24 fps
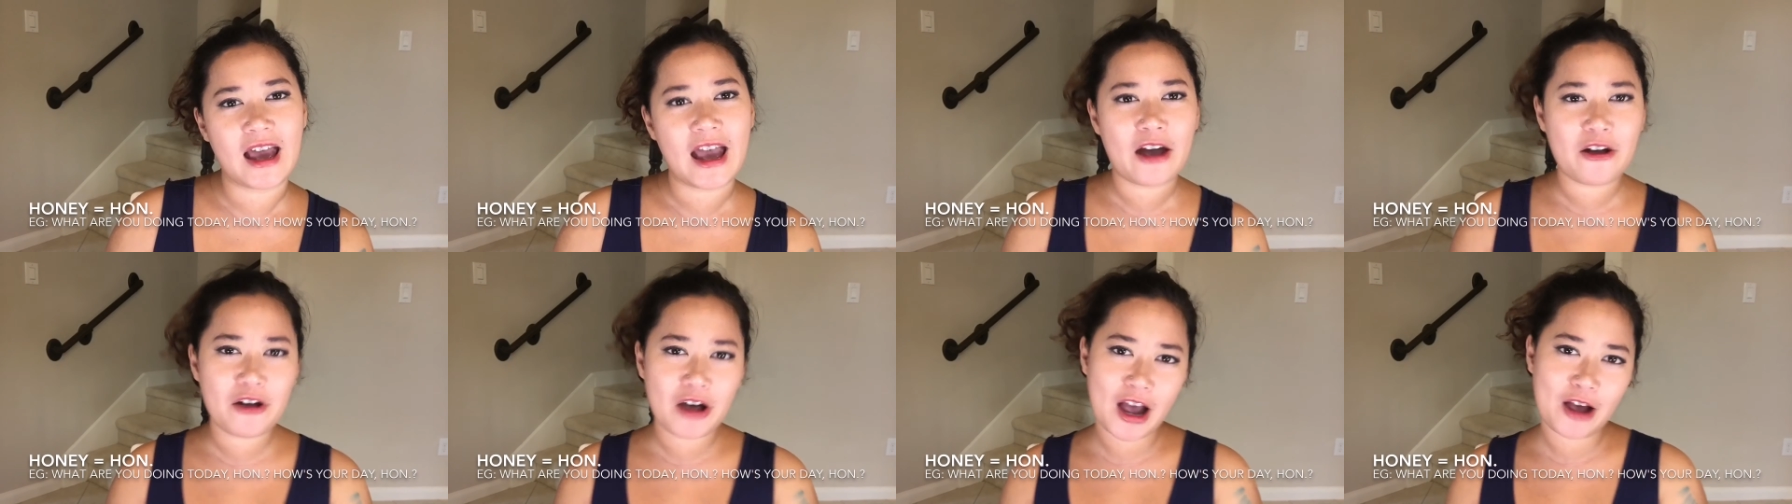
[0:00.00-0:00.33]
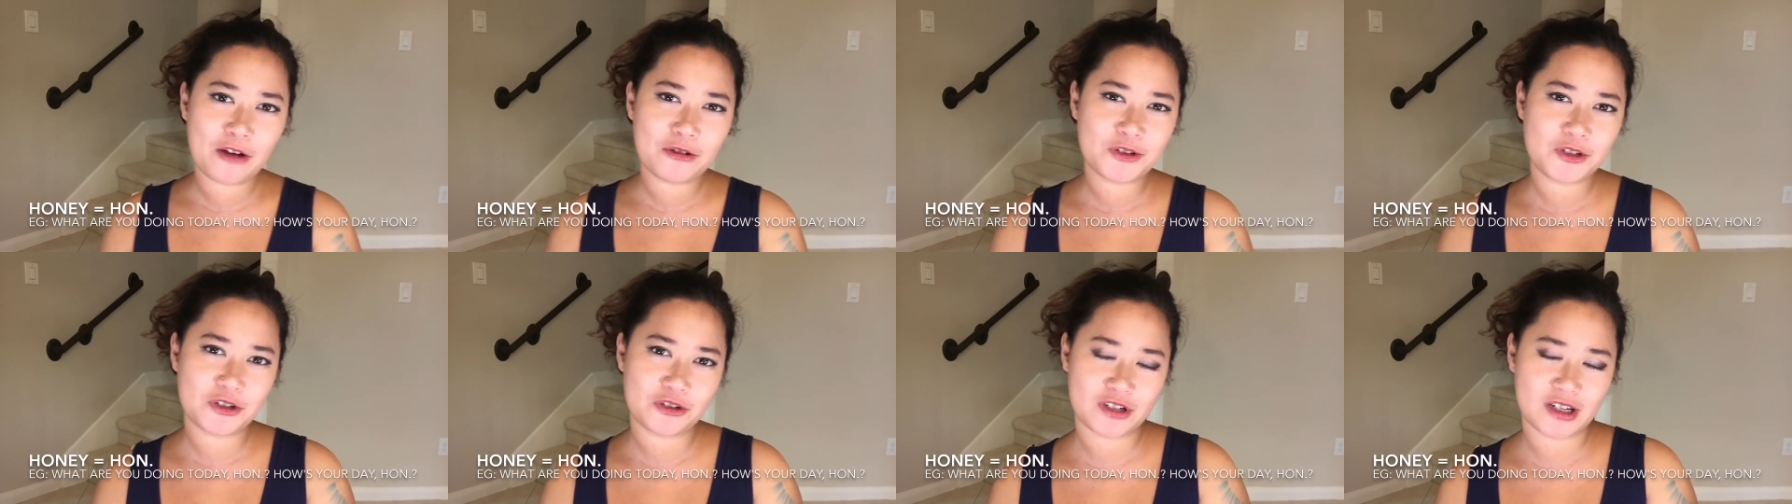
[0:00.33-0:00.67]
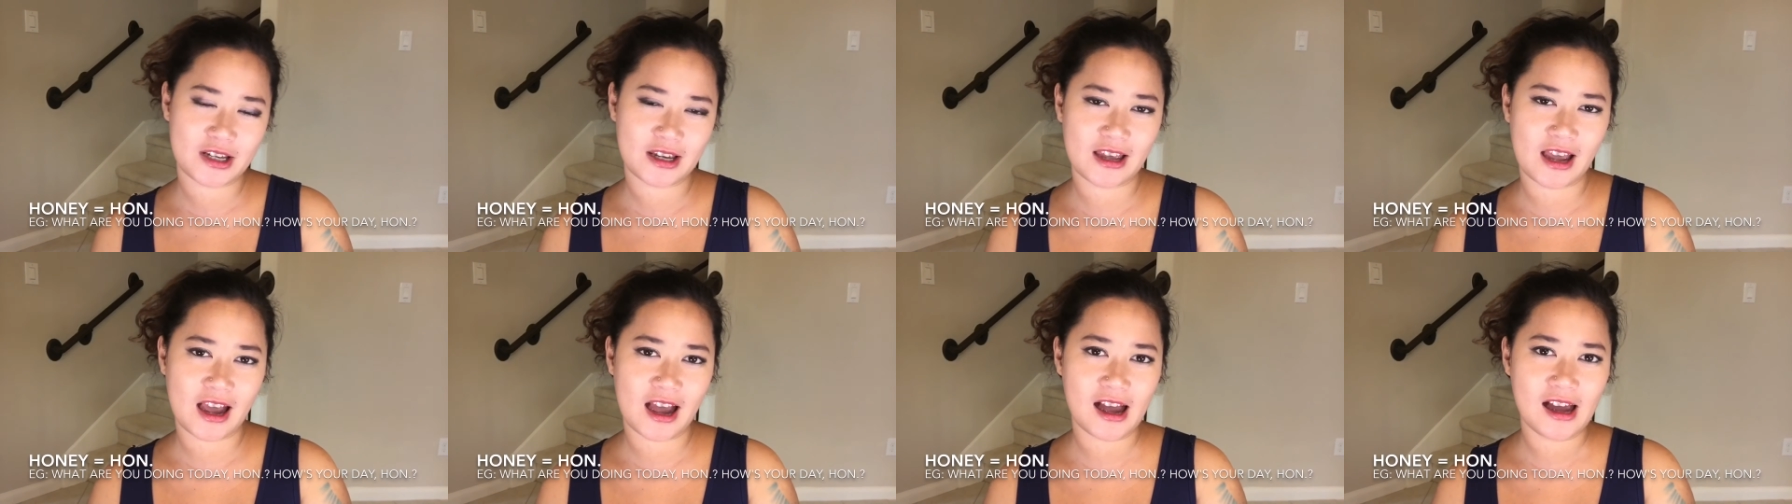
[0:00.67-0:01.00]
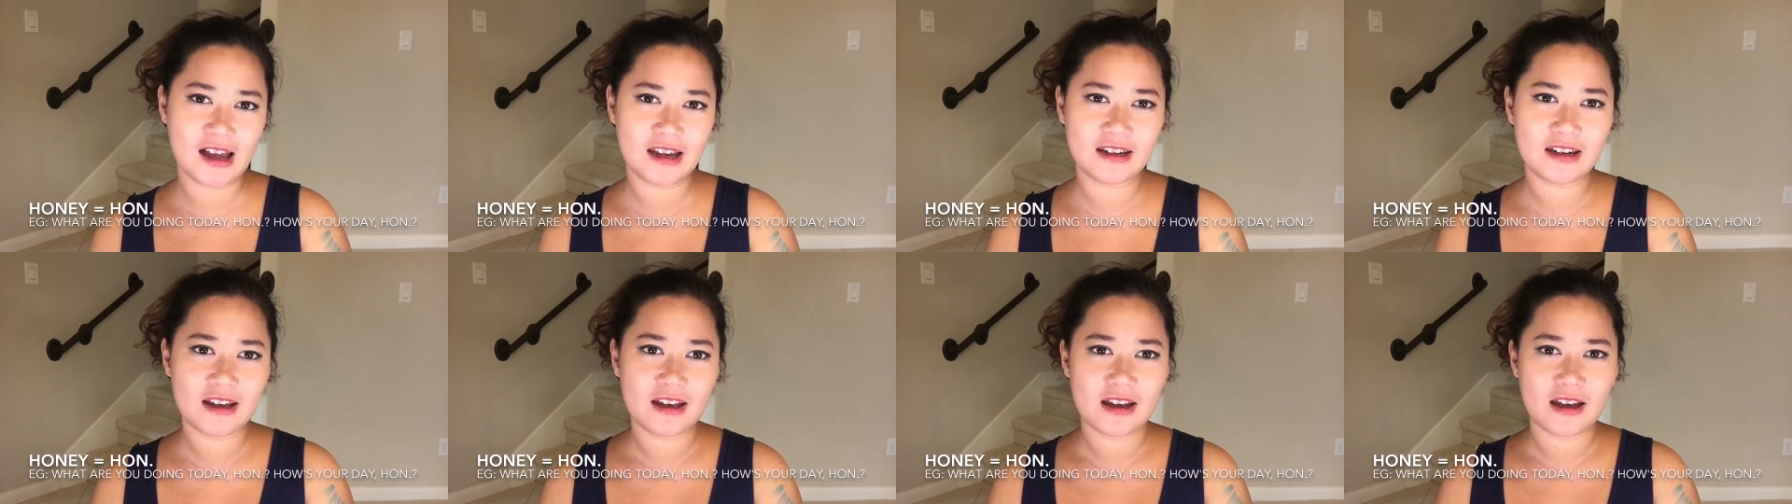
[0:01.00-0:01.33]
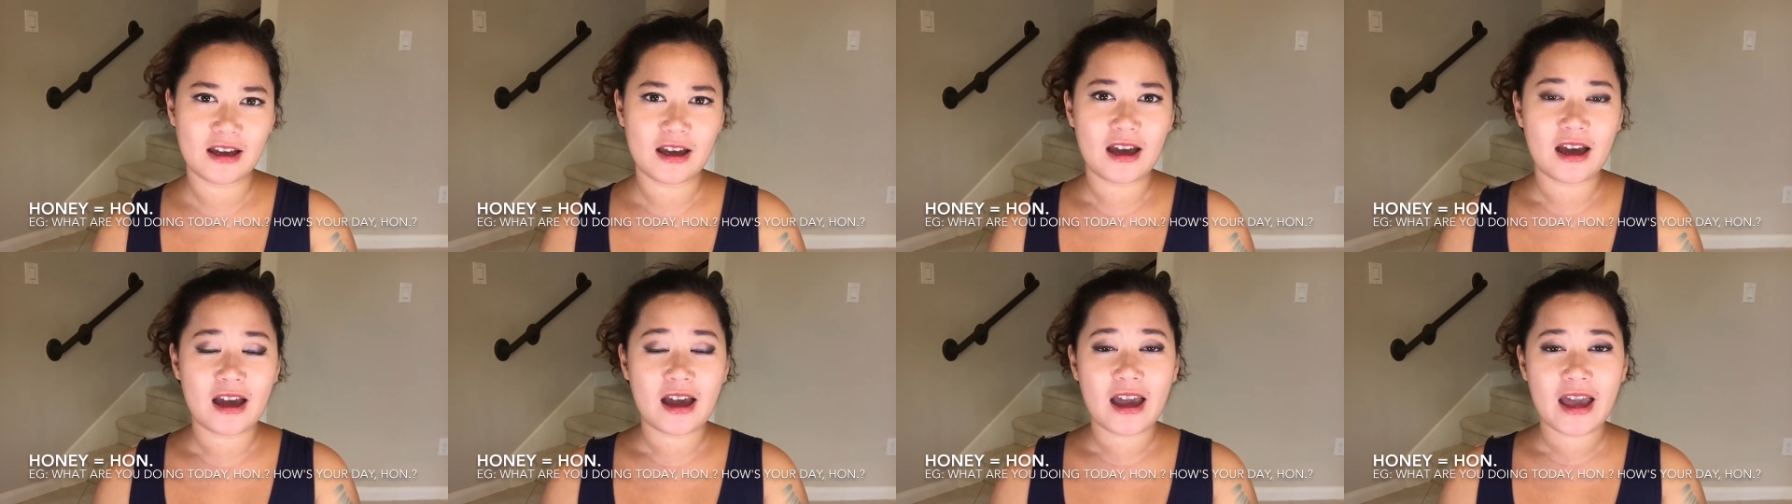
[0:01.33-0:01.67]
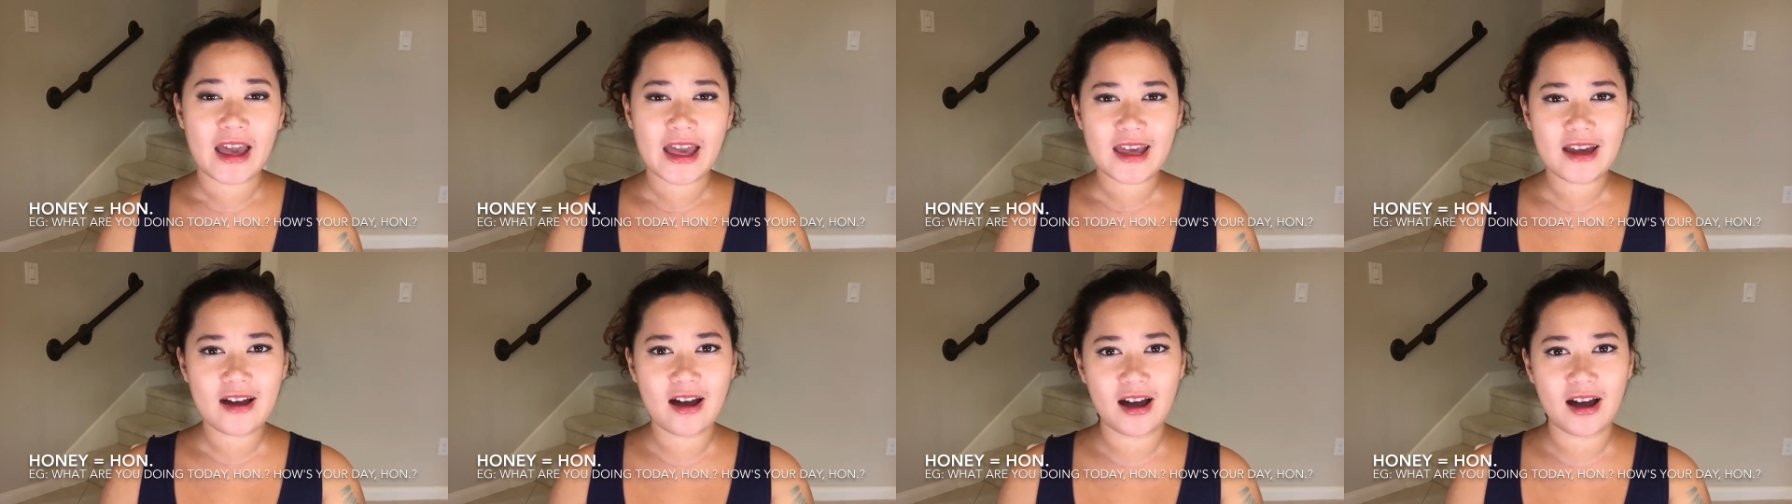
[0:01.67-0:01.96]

How, how's your day, Han? Hey,